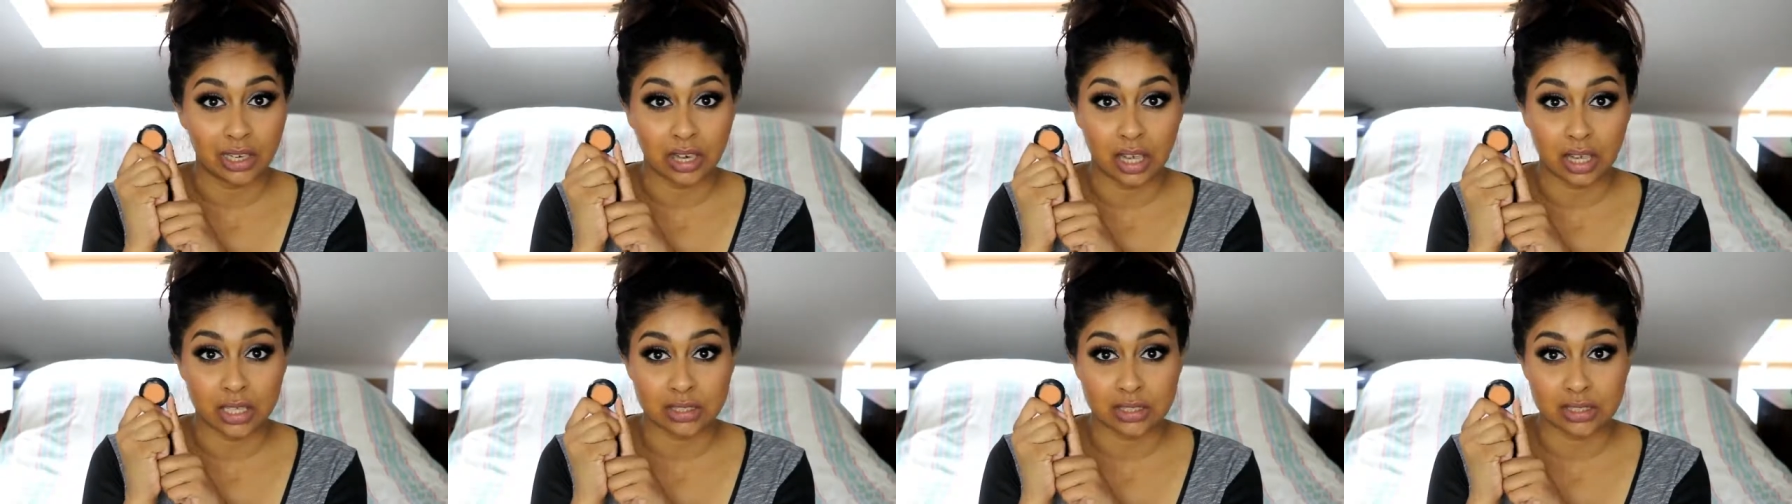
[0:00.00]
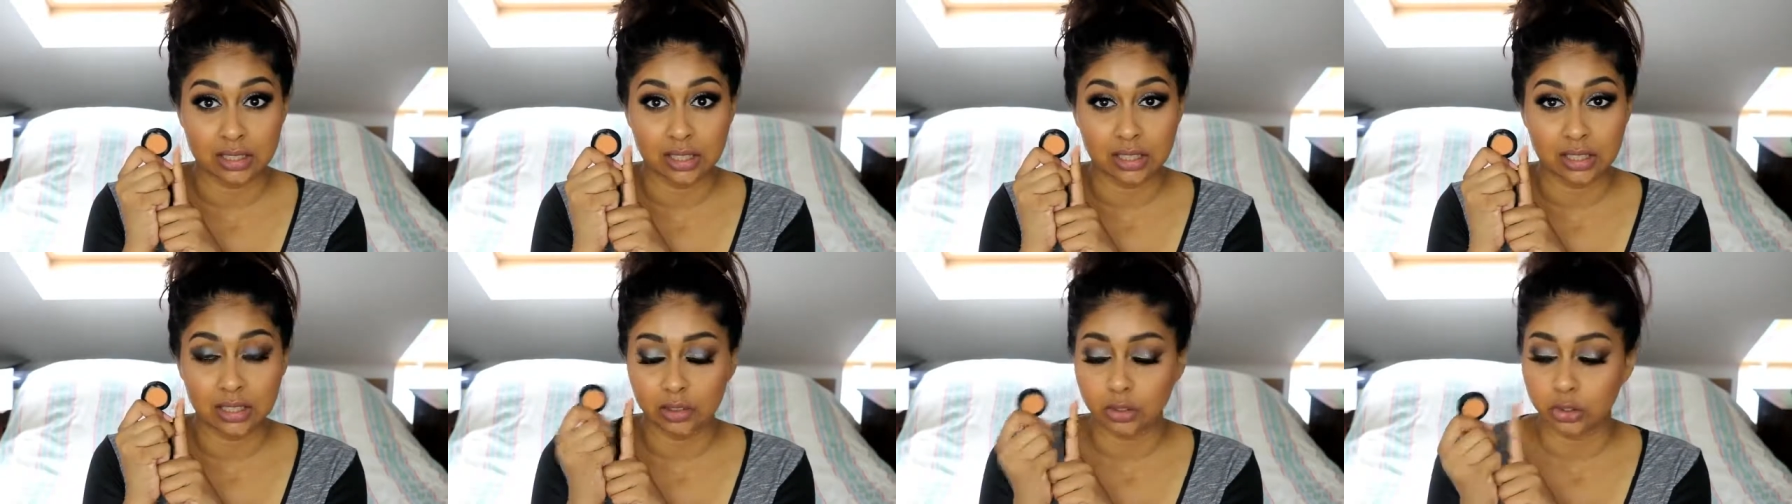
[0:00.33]

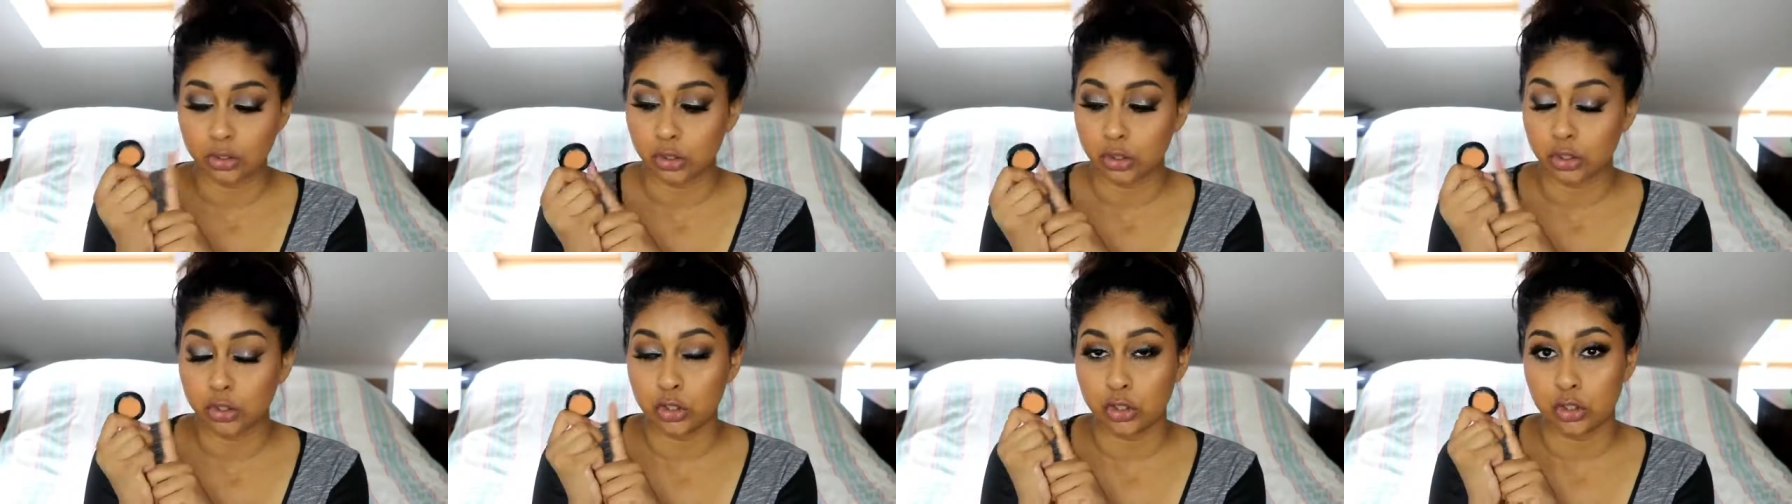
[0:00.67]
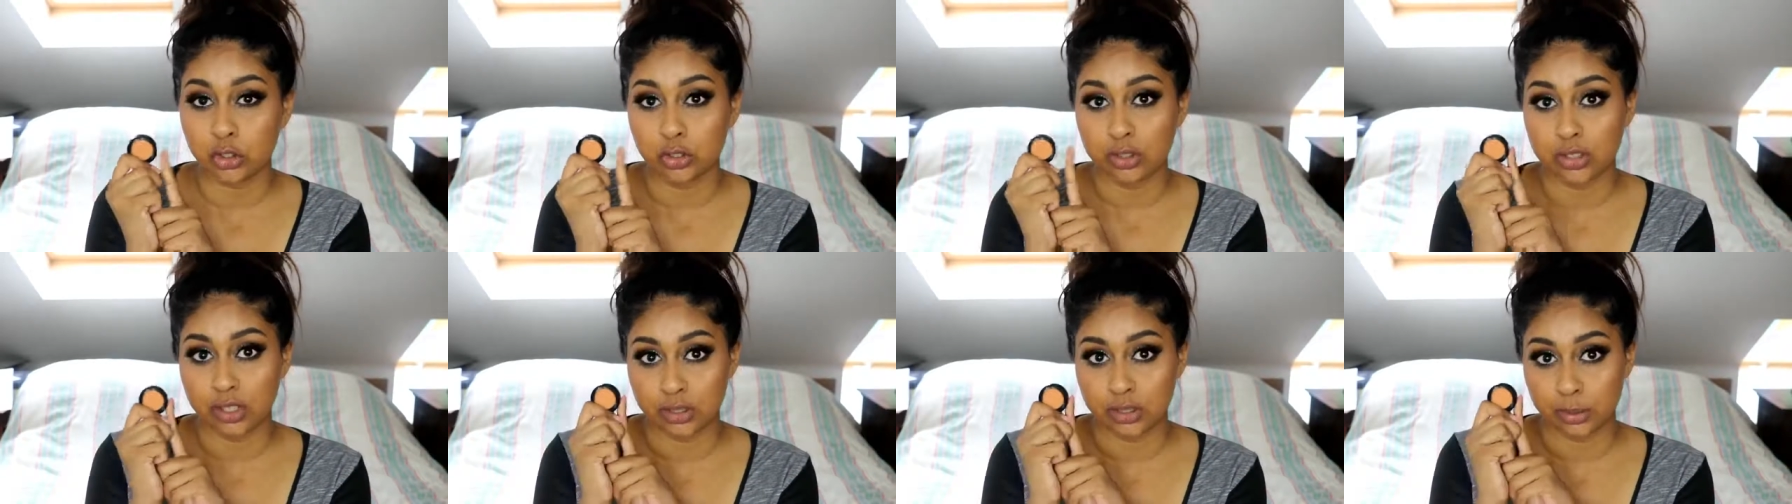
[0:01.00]
lighter, you could
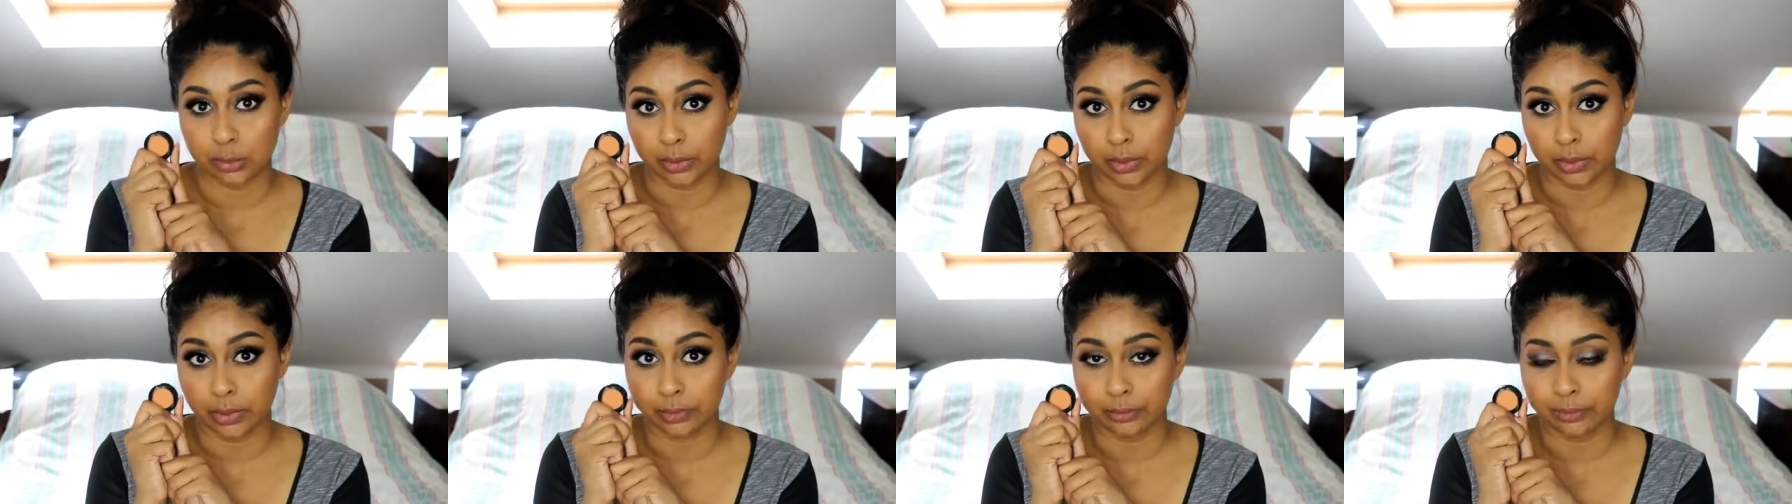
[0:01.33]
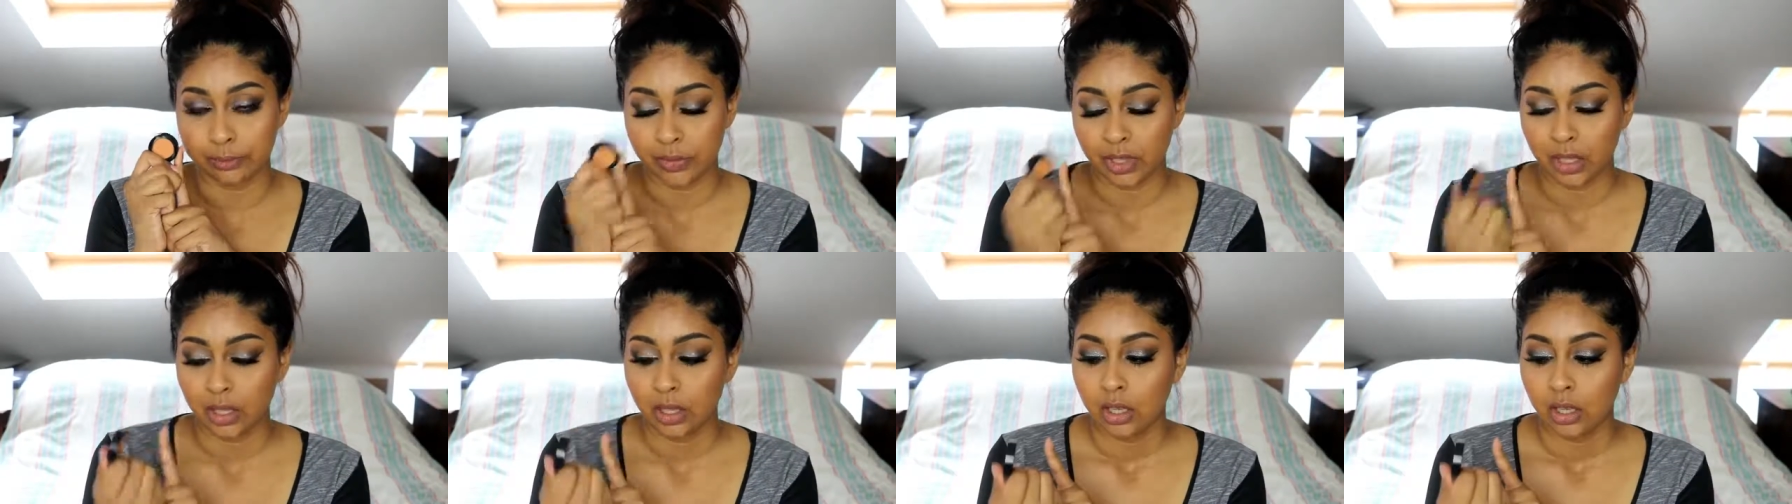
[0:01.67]
use this one.